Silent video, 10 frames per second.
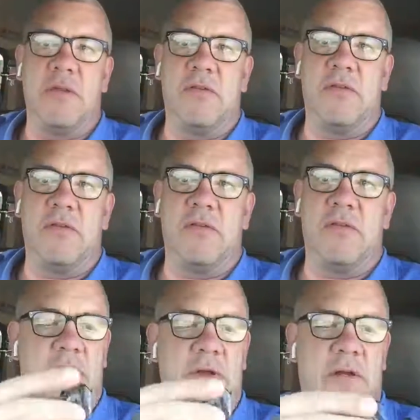And this is the
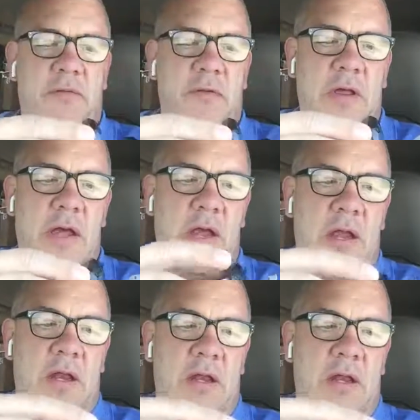protector for
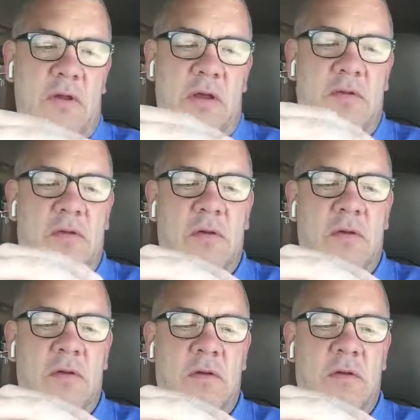that. And it just